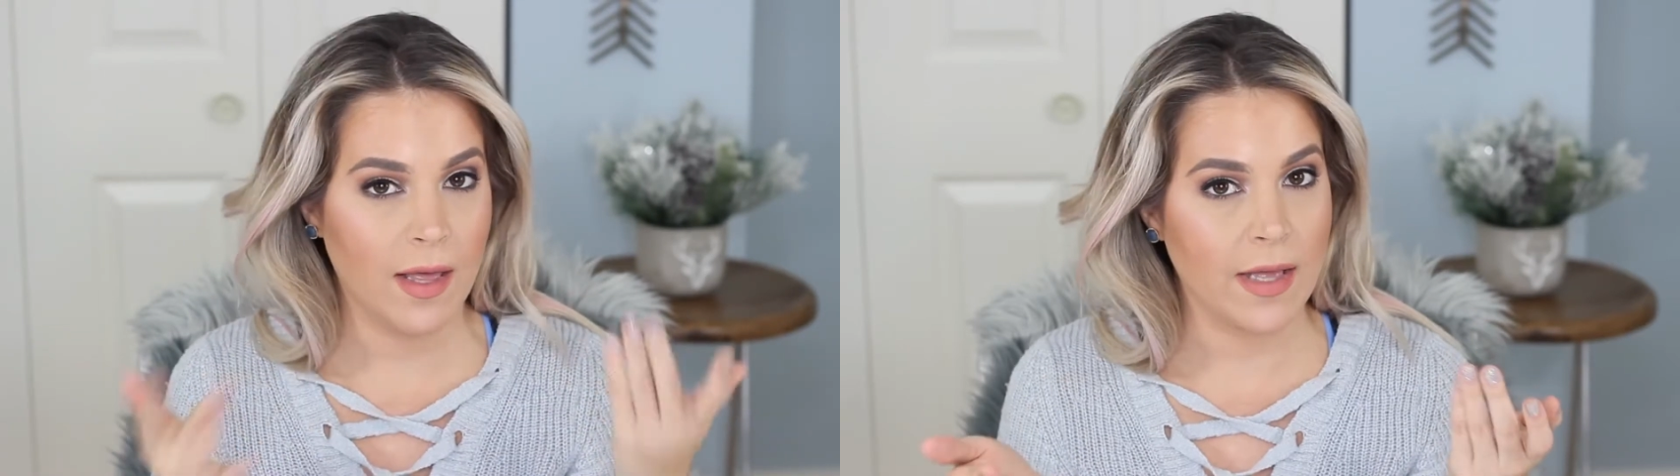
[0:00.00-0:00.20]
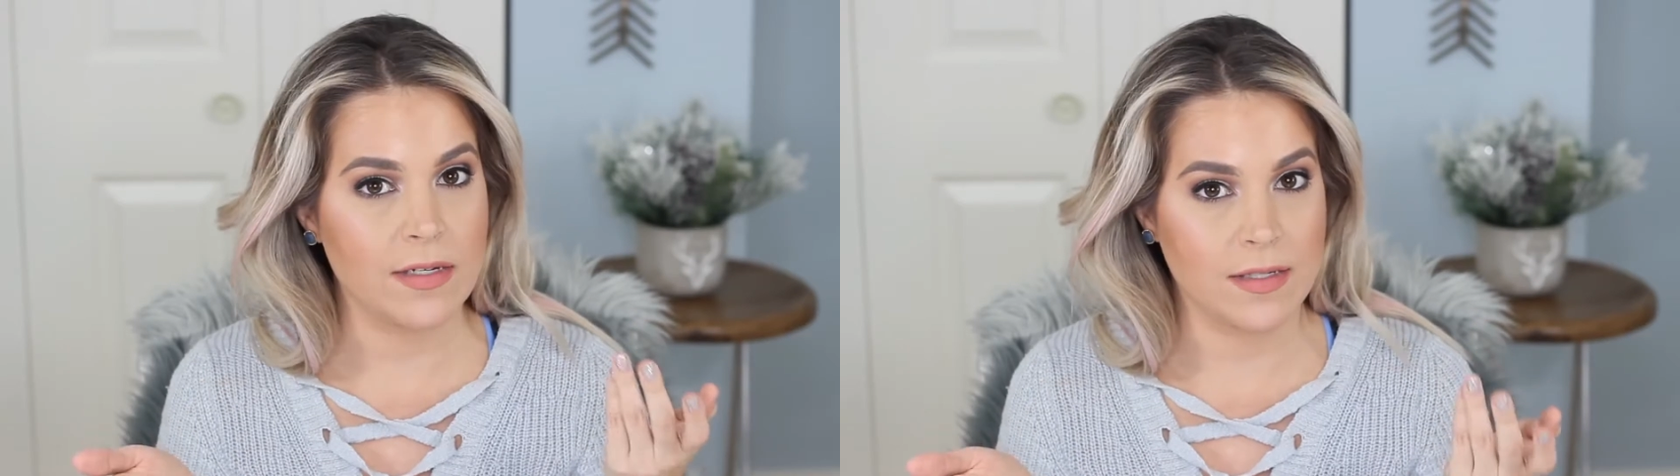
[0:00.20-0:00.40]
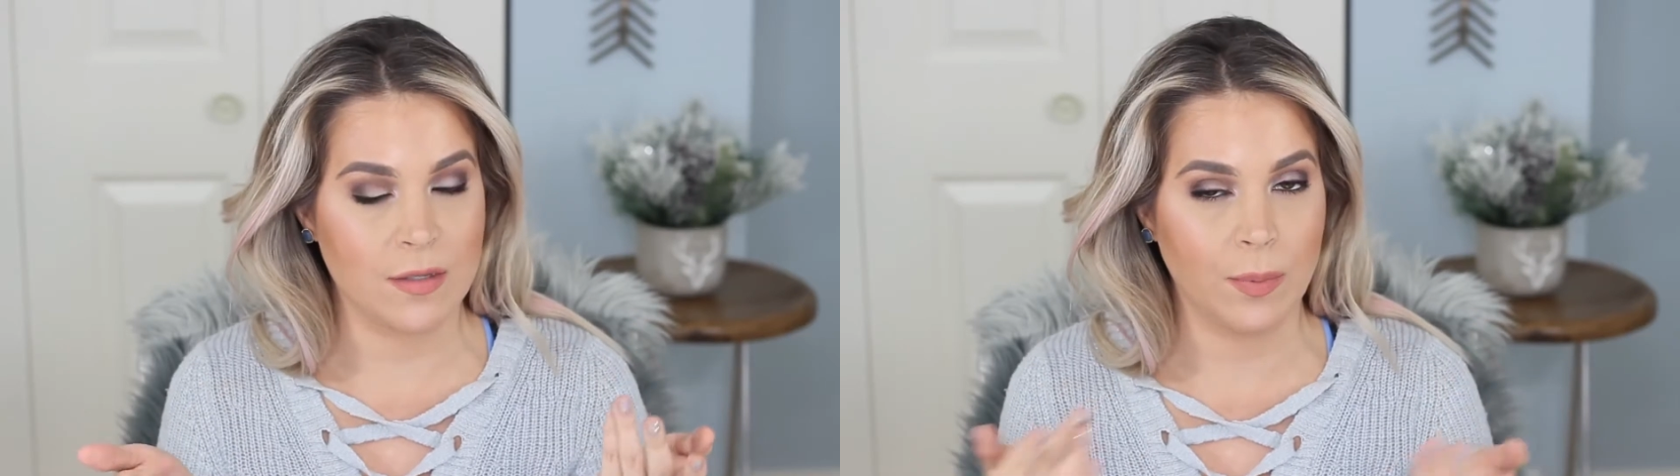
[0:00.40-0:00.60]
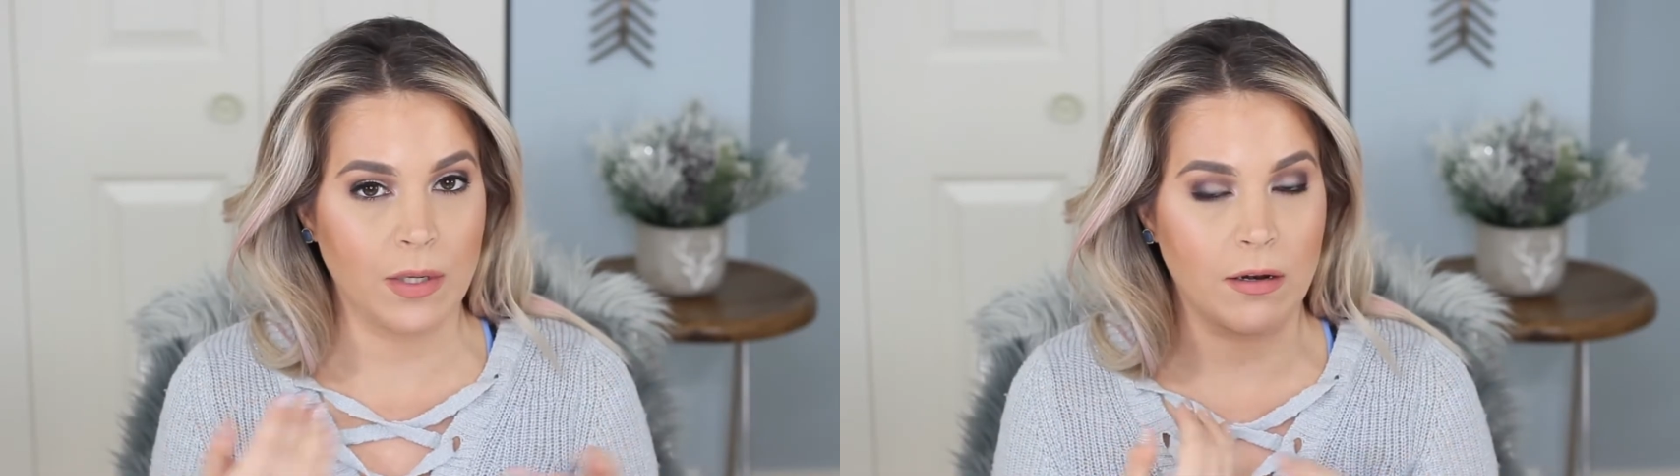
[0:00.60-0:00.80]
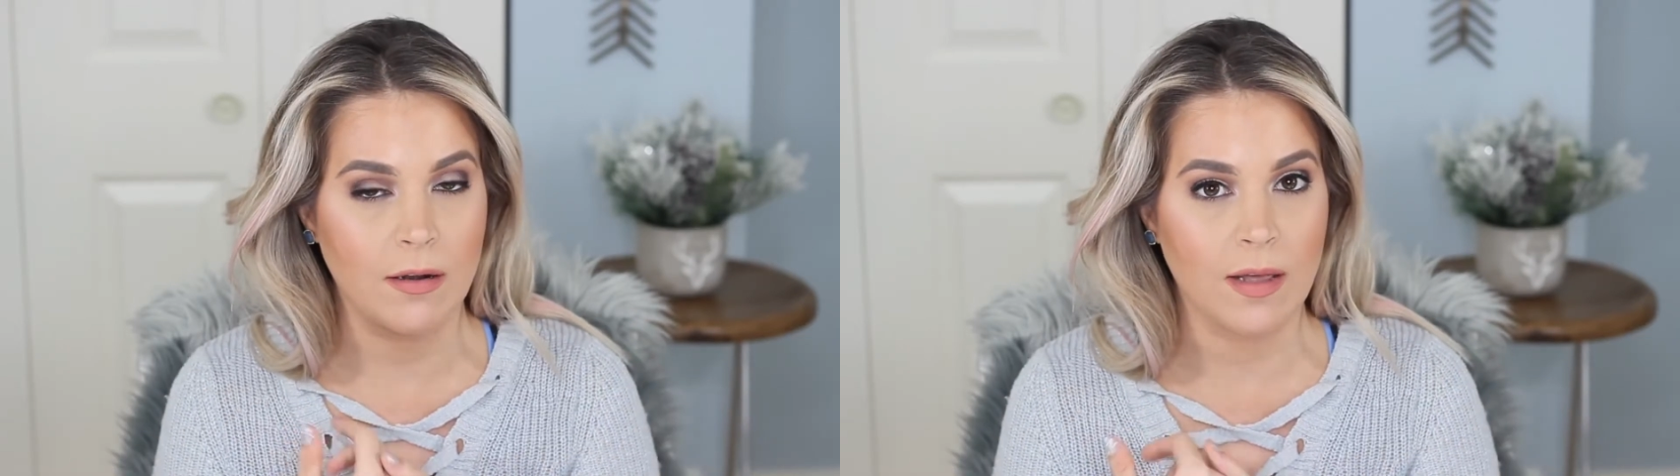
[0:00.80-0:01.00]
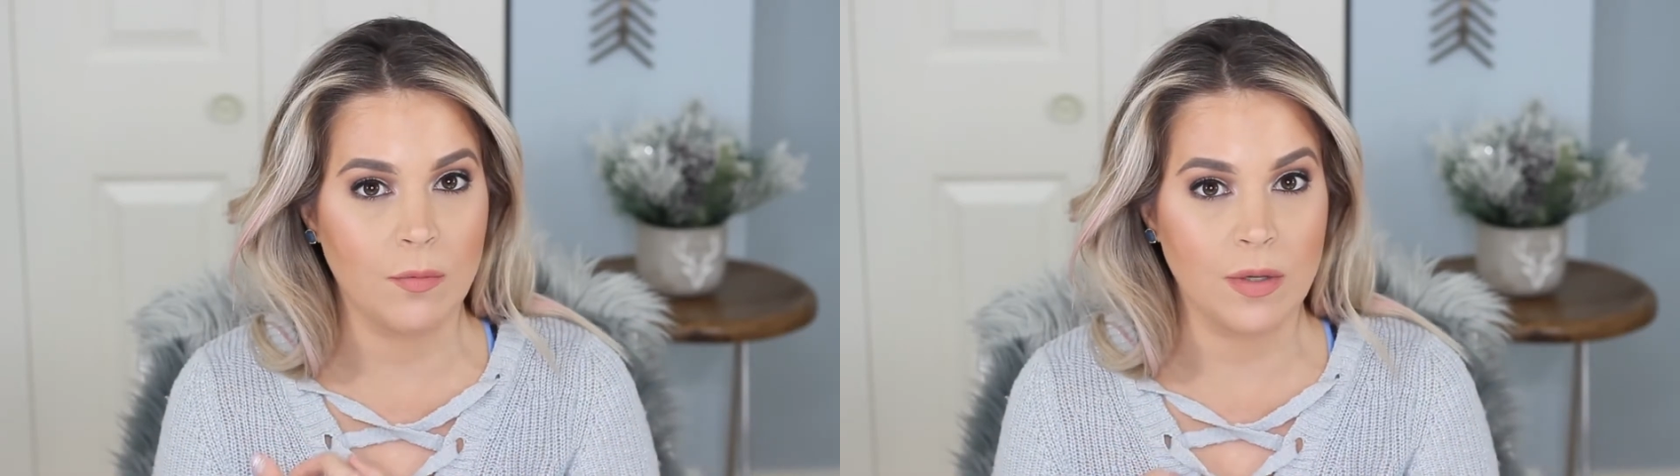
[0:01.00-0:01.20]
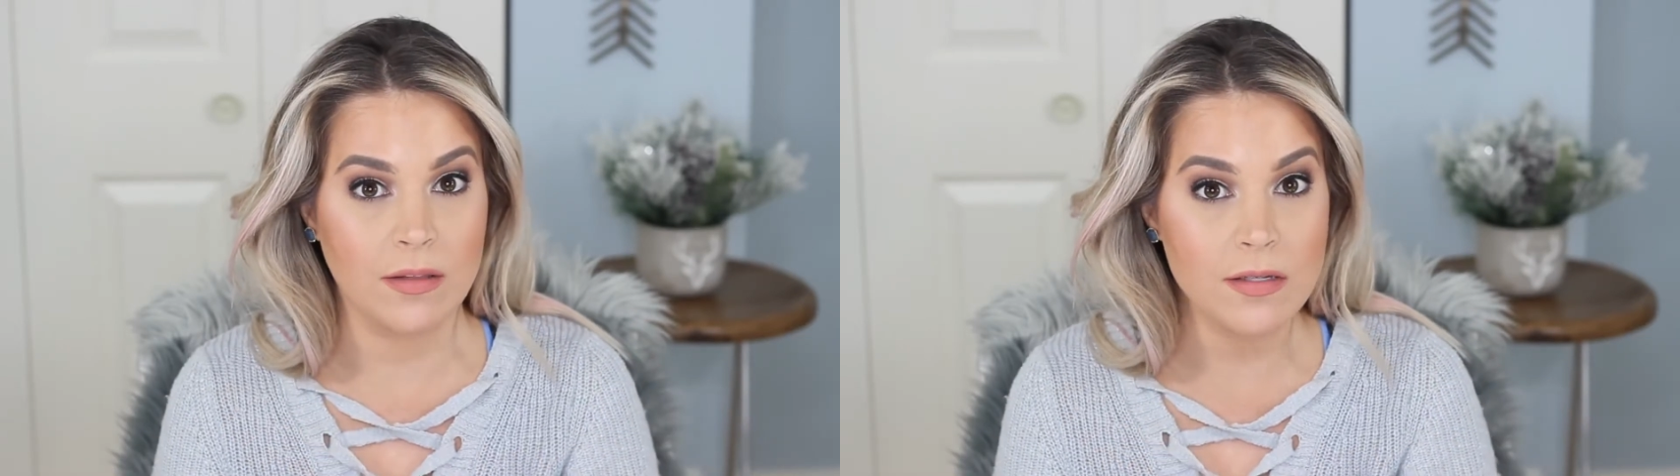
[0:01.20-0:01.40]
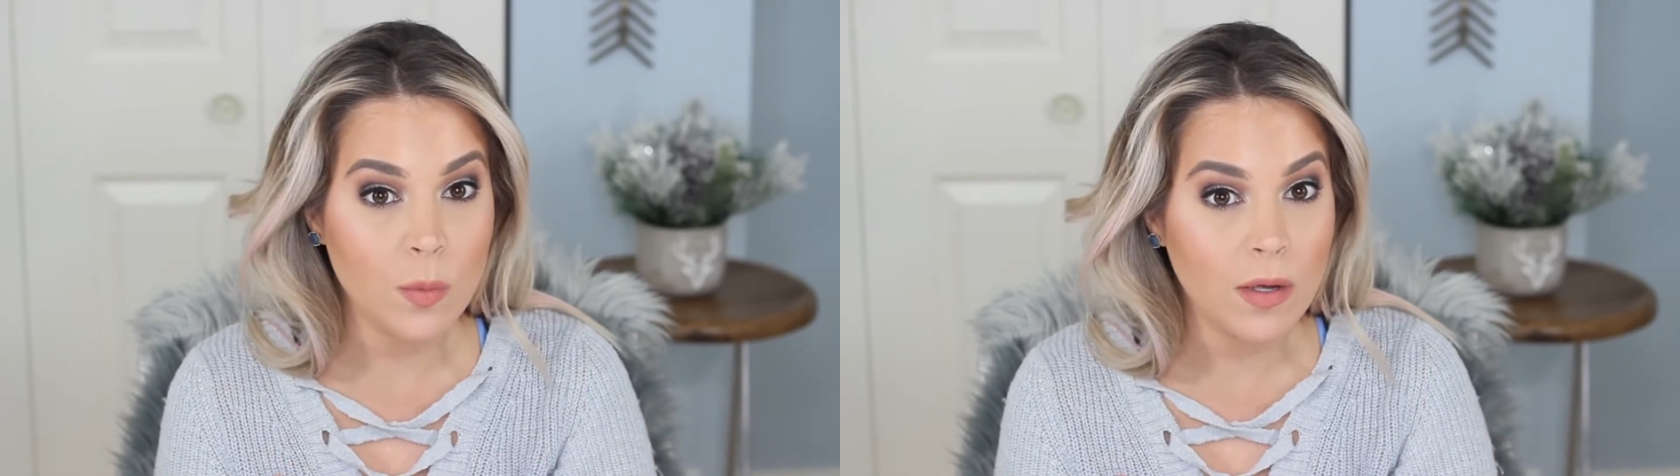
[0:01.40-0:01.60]
and disappeared? And with
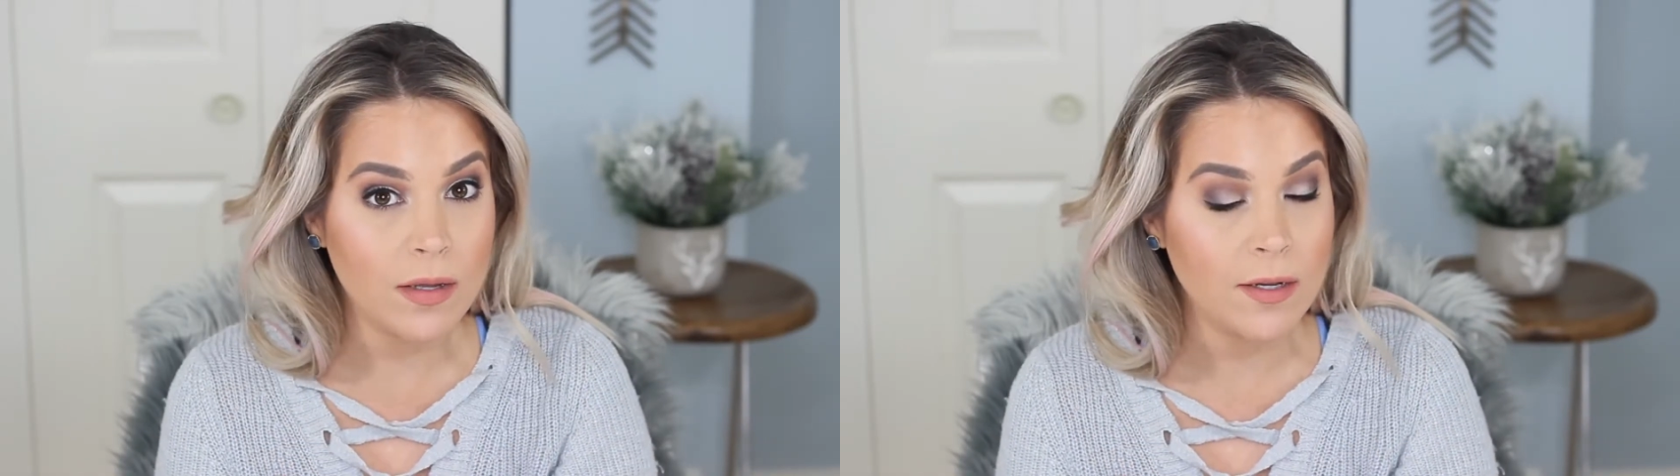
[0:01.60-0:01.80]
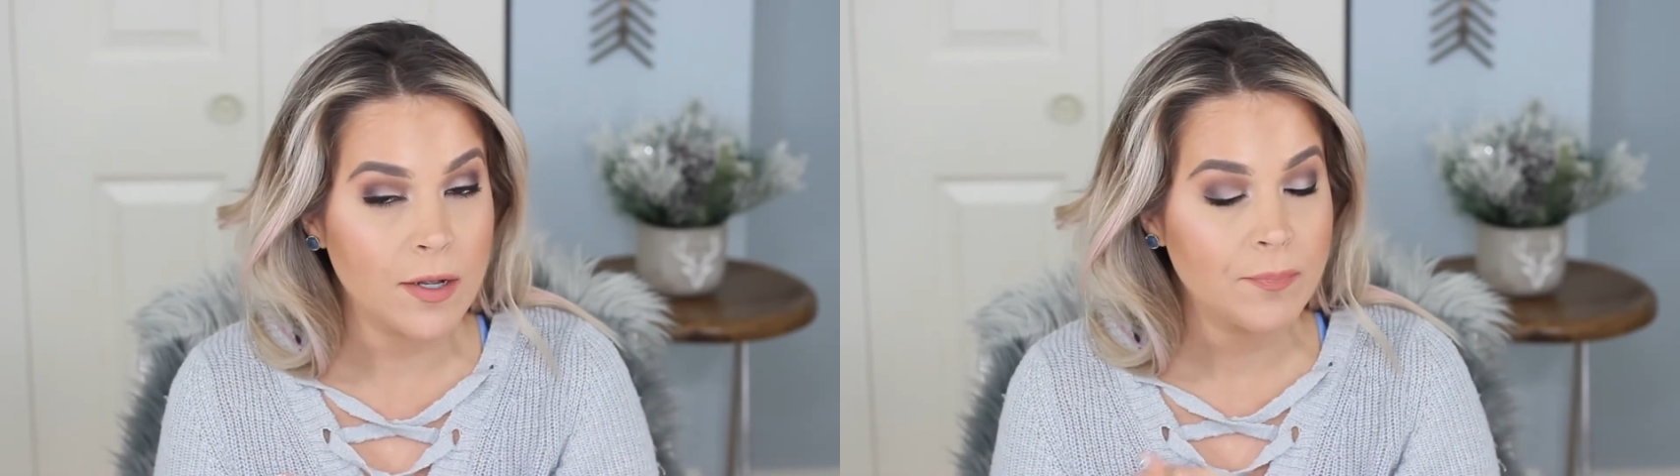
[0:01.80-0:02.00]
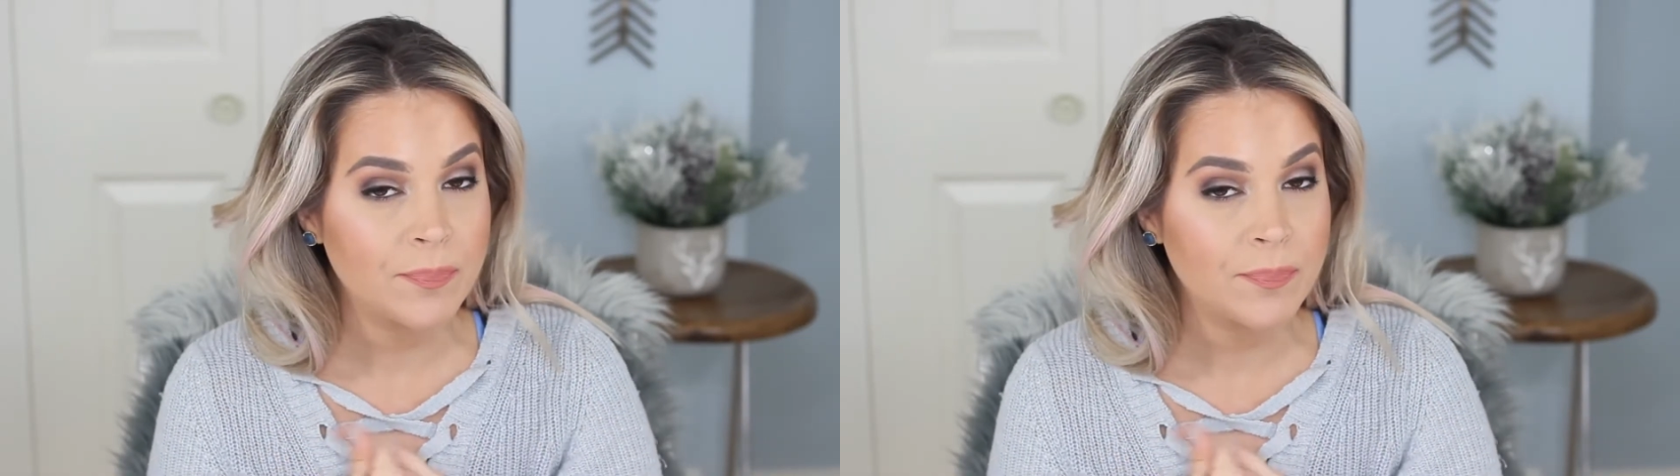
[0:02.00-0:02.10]
this one,